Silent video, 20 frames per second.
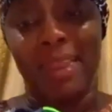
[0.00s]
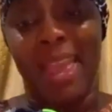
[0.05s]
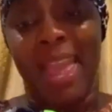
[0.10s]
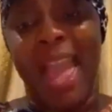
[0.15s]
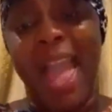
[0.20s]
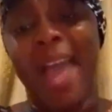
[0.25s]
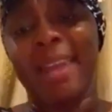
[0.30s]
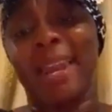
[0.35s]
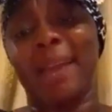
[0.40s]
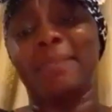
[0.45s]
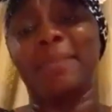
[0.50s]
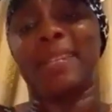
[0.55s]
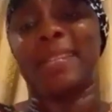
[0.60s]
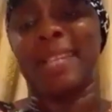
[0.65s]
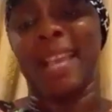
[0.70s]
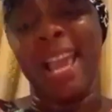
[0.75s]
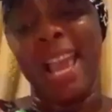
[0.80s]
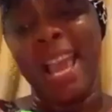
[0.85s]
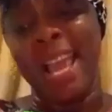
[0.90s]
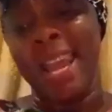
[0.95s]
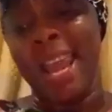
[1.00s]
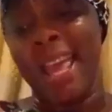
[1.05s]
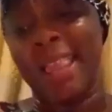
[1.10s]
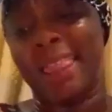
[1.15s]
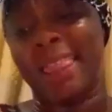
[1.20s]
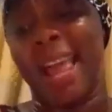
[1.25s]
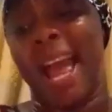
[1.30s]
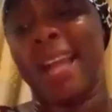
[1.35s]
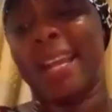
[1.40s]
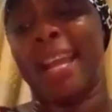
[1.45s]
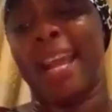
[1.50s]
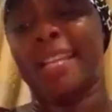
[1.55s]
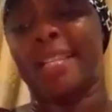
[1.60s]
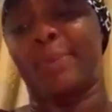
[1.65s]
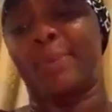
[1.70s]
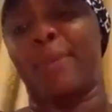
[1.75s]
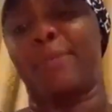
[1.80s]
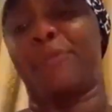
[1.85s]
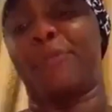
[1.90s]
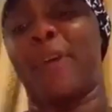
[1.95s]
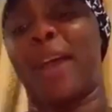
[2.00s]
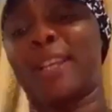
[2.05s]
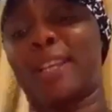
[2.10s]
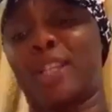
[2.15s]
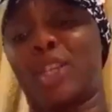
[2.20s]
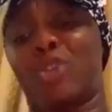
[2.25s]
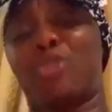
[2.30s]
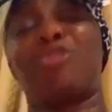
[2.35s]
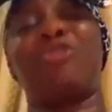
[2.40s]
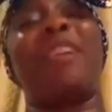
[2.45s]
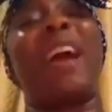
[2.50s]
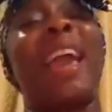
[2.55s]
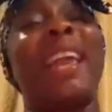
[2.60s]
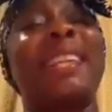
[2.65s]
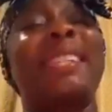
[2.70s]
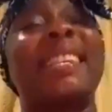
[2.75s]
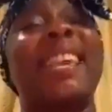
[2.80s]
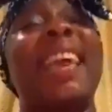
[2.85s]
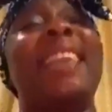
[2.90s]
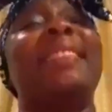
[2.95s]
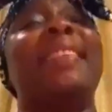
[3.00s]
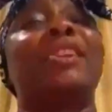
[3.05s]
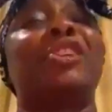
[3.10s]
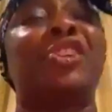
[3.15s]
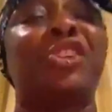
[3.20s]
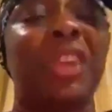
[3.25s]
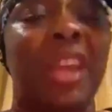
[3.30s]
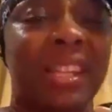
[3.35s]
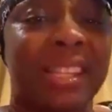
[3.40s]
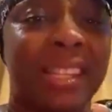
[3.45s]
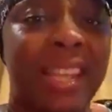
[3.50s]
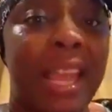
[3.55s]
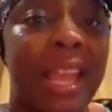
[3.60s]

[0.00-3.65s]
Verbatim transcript: And I'm saying it that it refers to Christ and the church.